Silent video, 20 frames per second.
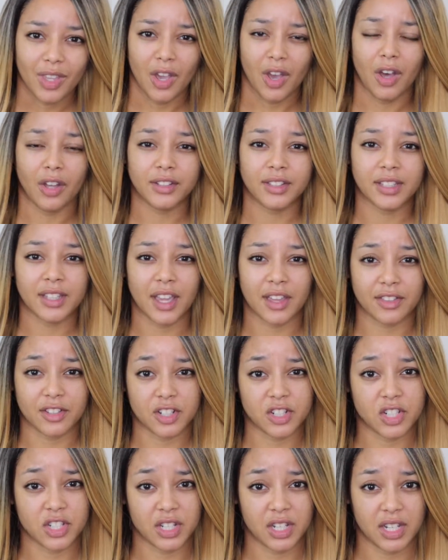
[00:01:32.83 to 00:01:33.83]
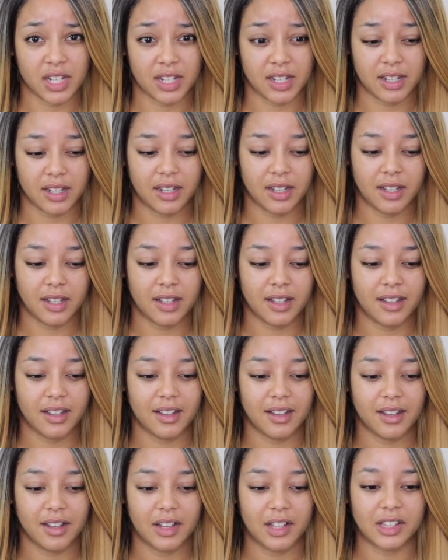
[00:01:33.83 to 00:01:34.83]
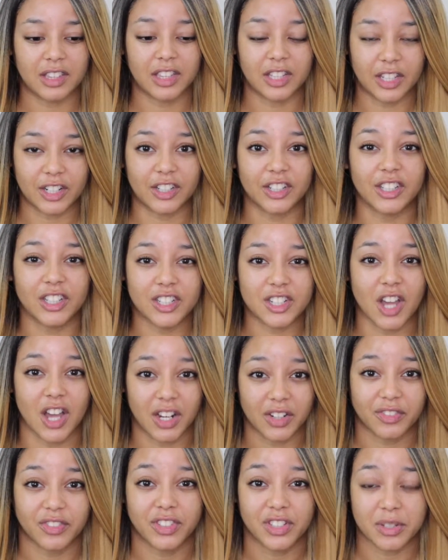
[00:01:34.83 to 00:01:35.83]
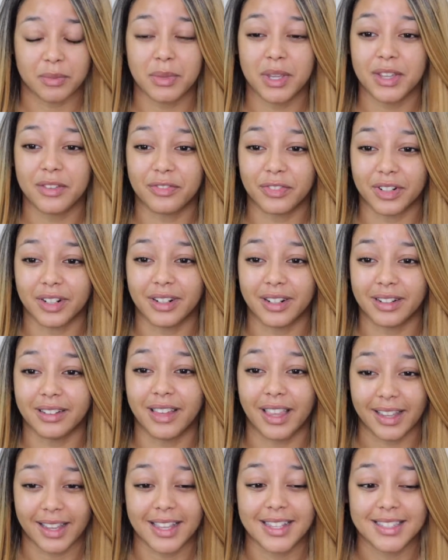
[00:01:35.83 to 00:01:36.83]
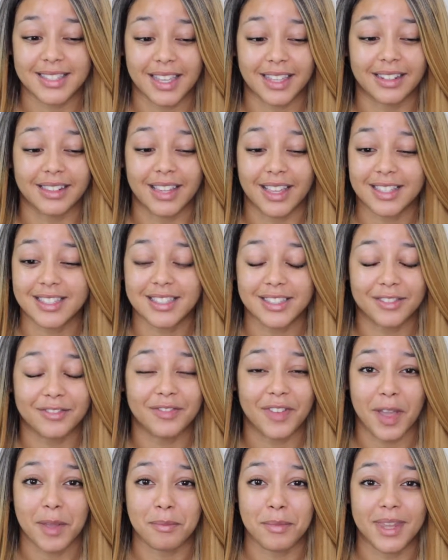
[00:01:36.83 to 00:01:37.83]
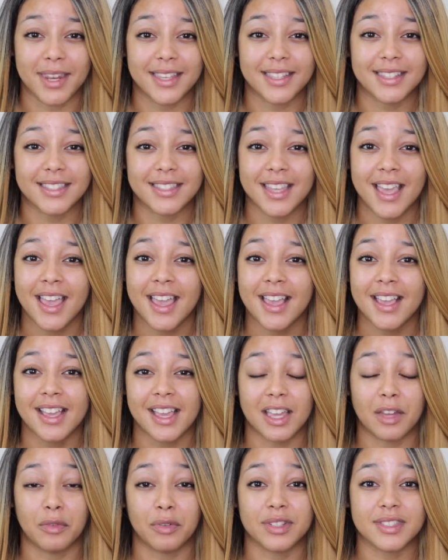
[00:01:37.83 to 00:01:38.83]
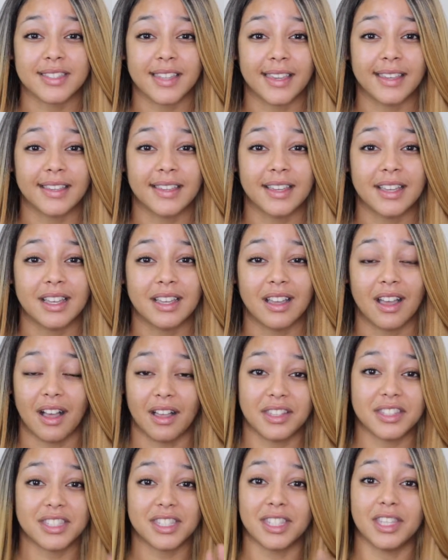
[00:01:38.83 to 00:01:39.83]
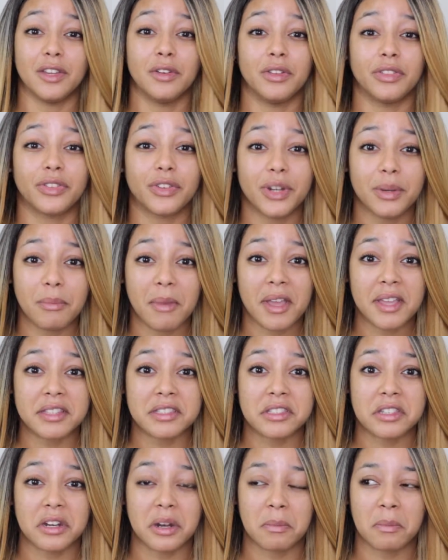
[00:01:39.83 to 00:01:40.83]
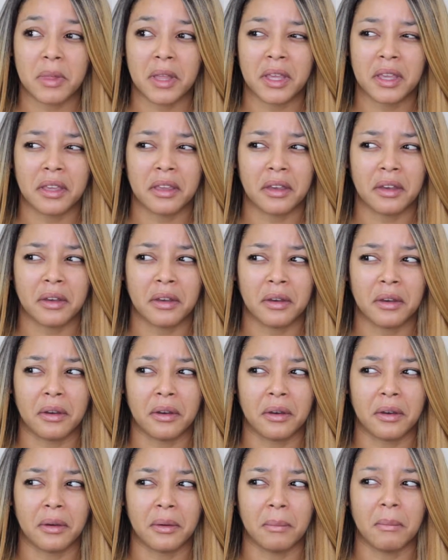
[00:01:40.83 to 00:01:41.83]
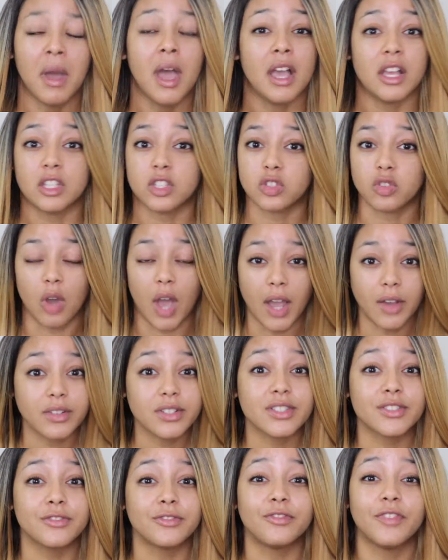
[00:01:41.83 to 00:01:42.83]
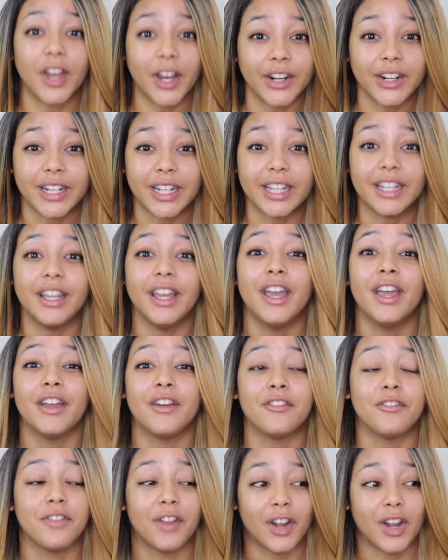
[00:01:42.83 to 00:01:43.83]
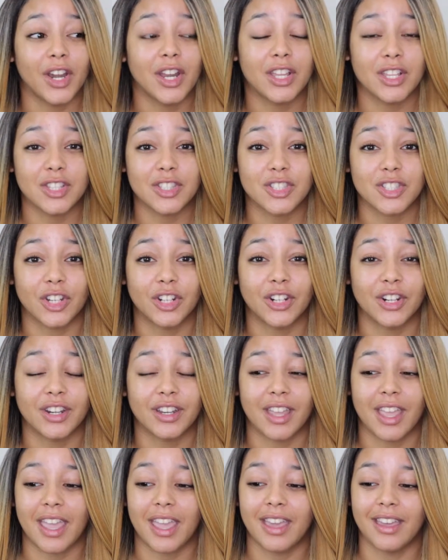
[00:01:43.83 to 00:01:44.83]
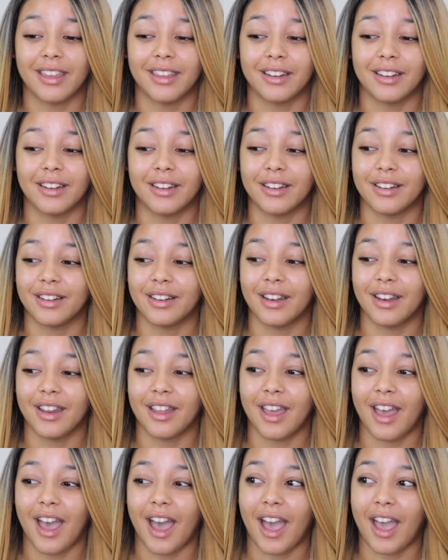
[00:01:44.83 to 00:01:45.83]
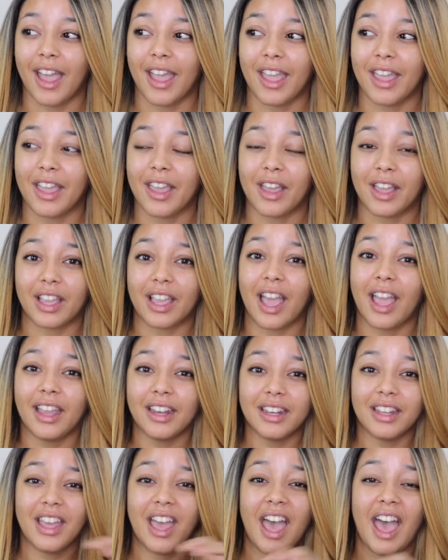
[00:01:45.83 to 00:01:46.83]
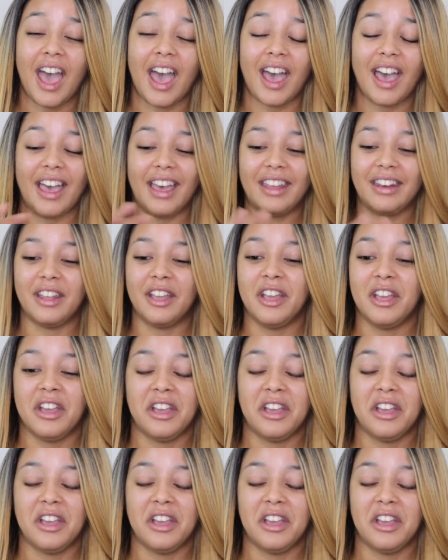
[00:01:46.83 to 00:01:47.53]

altogether she literally talked to me for, like I said, less than five minutes and was like, I'll see you in three months. And I'm like, um, so I was very, very concerned and I kind of had,